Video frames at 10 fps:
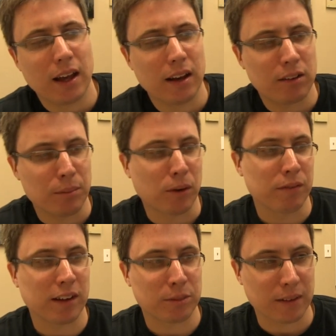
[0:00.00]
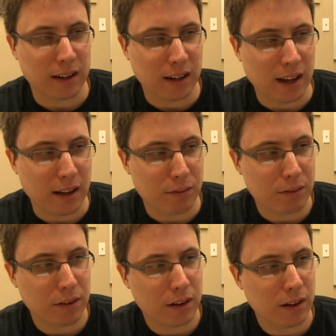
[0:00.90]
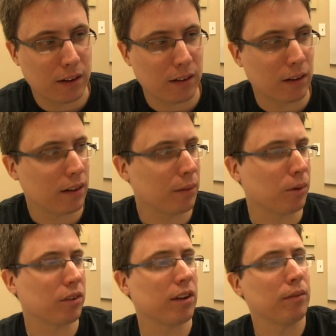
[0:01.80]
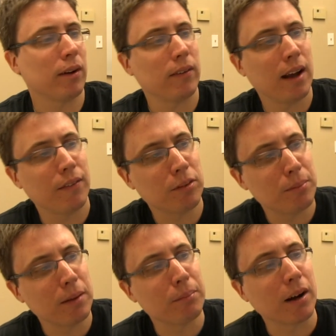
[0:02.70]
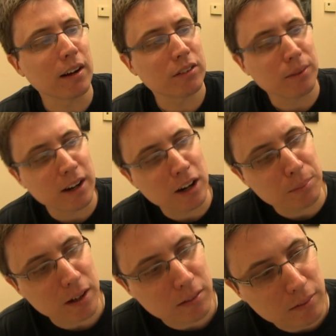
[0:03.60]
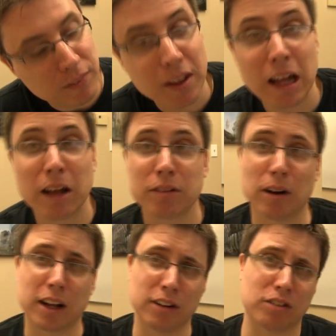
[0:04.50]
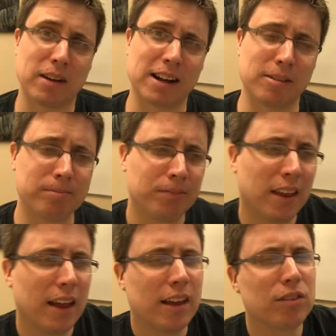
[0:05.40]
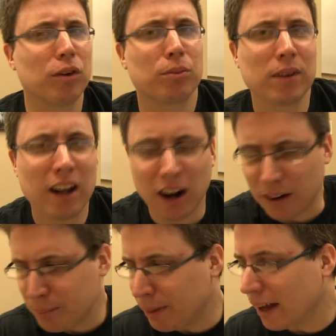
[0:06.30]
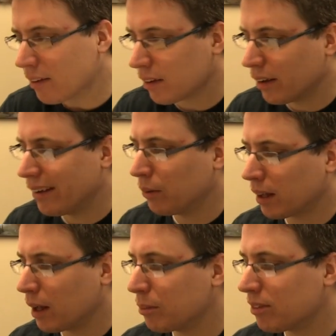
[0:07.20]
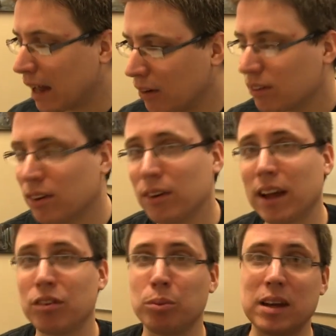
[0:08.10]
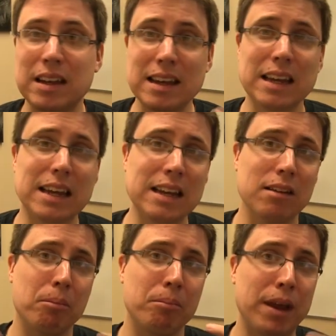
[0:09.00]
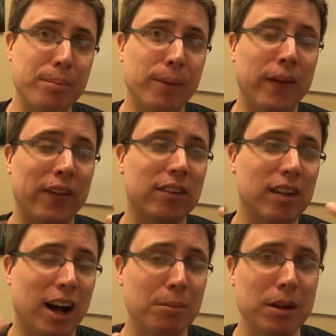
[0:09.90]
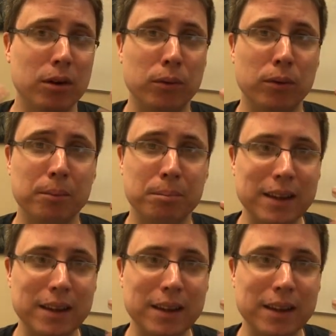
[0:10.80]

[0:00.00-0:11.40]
And the more investment they can have, the more stuff. Why do I have this big box right here in my... Sorry, getting distracted. So it's really hard, but what it comes down to is we need people in this hobby who will